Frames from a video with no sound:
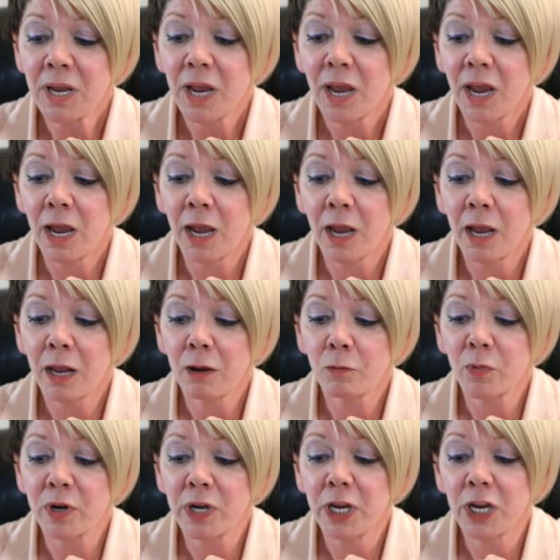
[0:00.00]

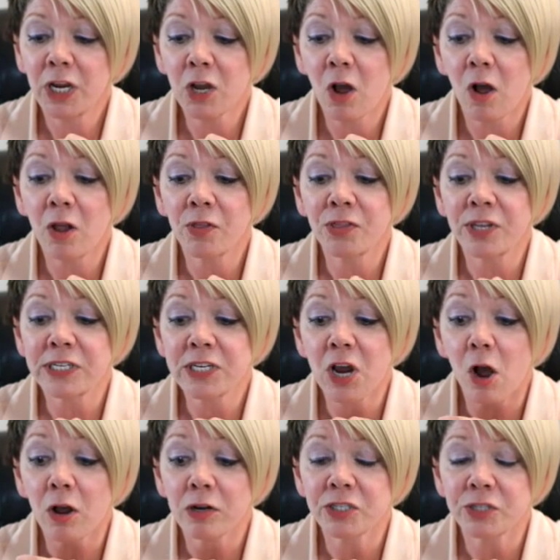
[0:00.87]
And when he called the
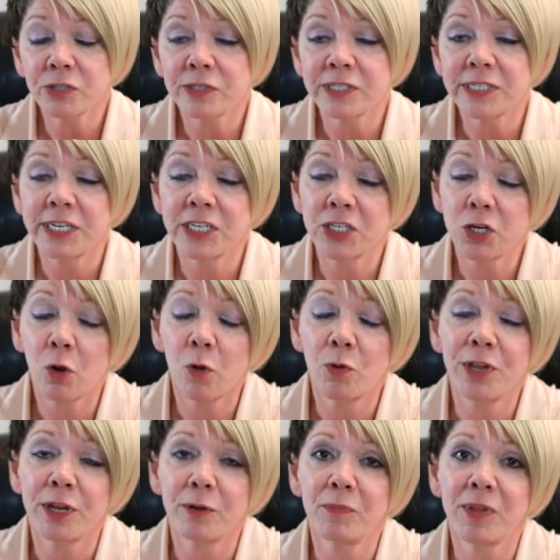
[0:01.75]
doctors, he
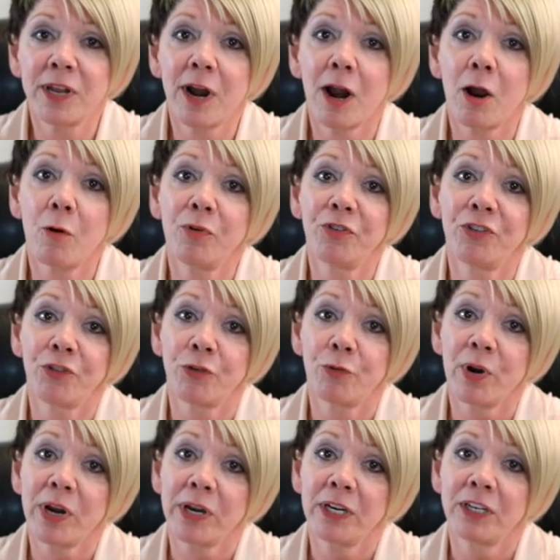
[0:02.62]
told them that I was
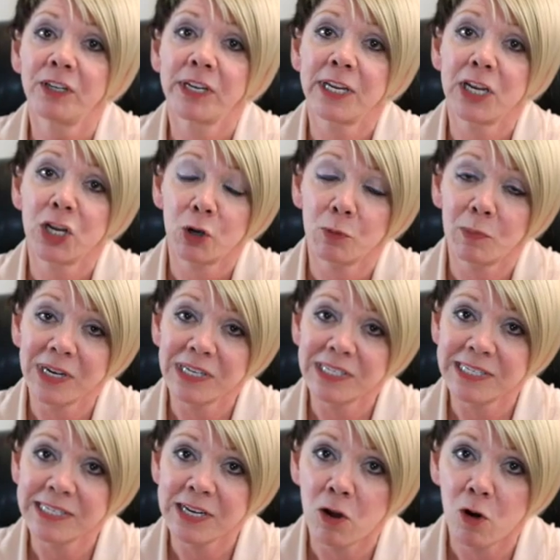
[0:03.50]
threatening to kill
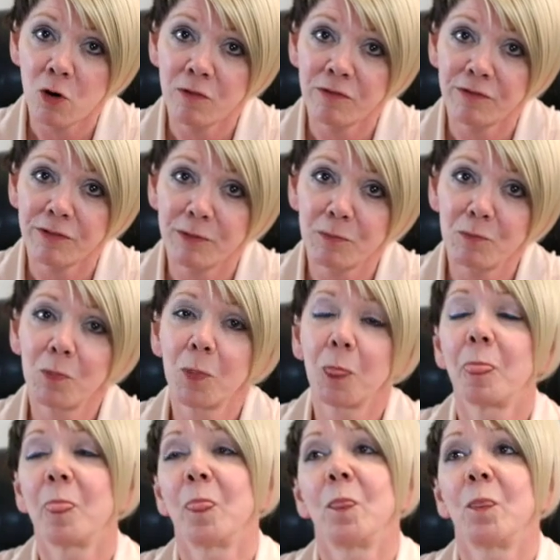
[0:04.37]
myself,
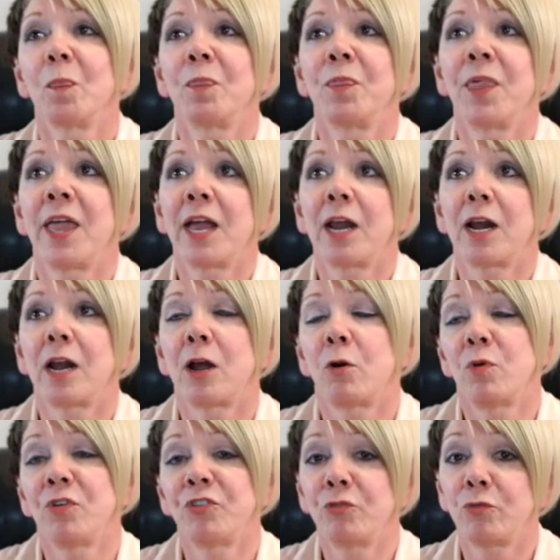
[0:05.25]
that I
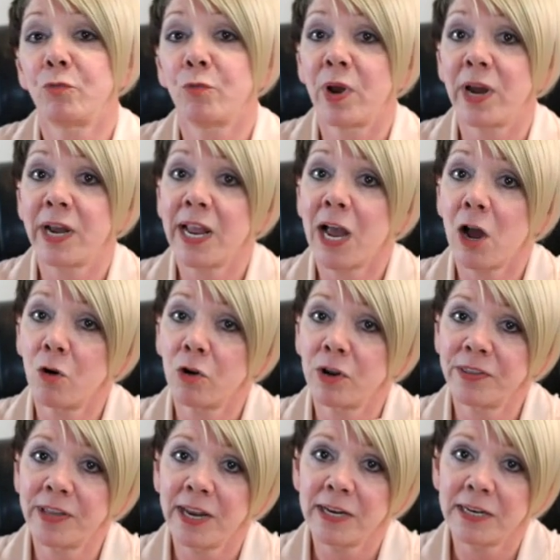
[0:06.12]
wasn't ready. How
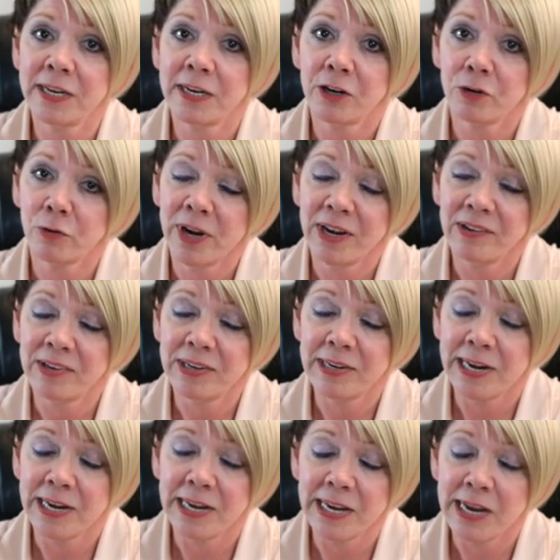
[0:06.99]
could they let a crazy
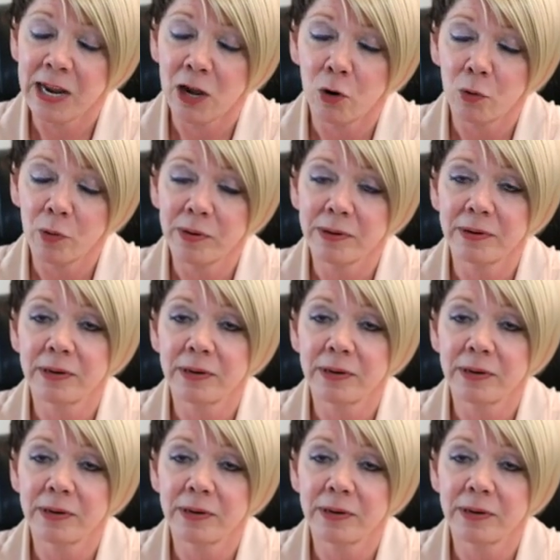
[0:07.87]
lady out?